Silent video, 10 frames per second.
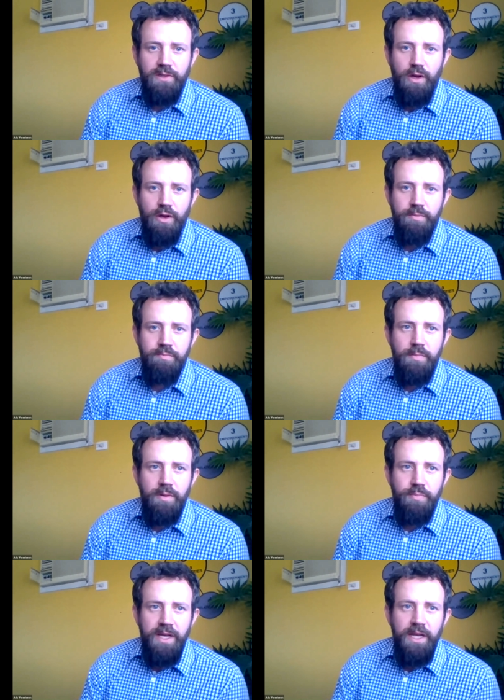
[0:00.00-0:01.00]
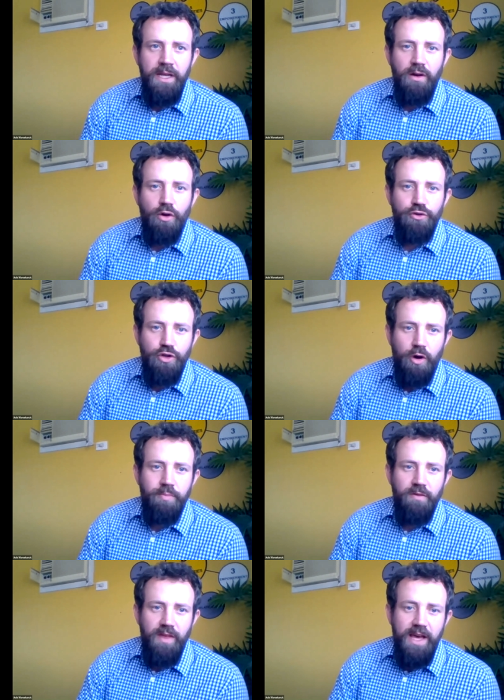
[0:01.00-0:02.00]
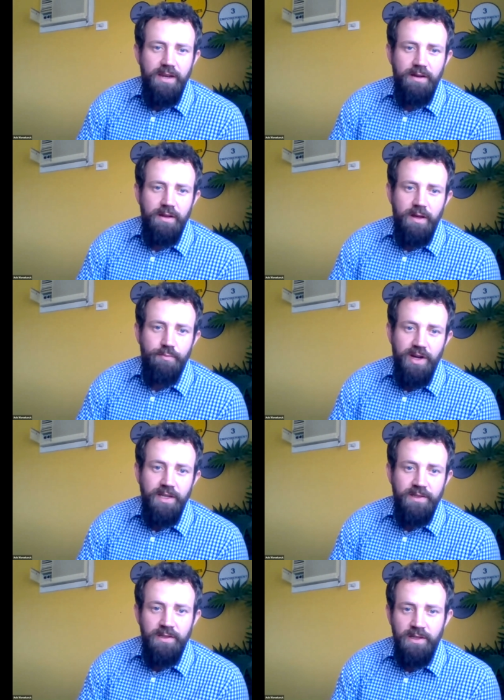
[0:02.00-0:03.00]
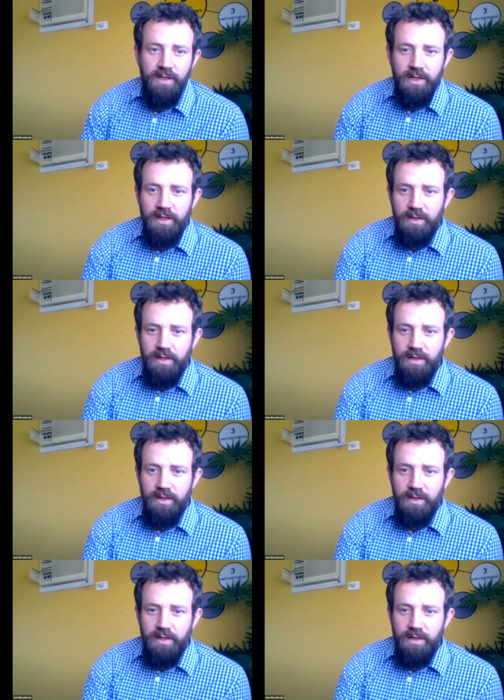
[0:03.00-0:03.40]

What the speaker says: So being on top of that and abreast